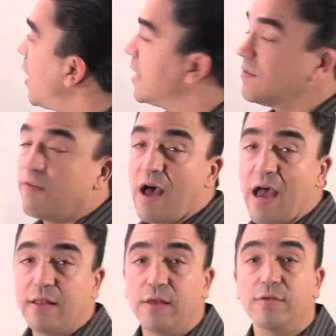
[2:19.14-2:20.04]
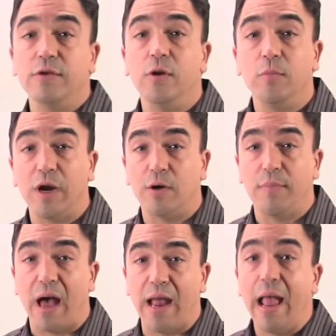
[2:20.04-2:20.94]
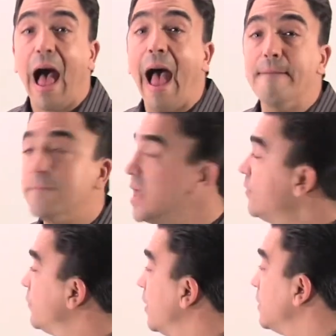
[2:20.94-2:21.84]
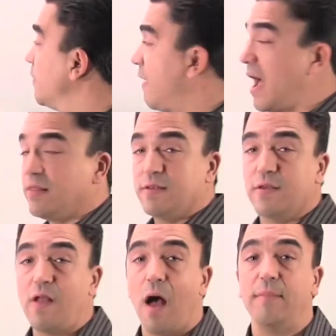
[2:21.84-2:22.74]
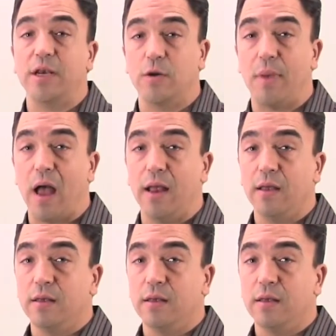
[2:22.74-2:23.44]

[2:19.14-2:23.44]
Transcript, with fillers: I divide the numerator by, I must divide the denominator by.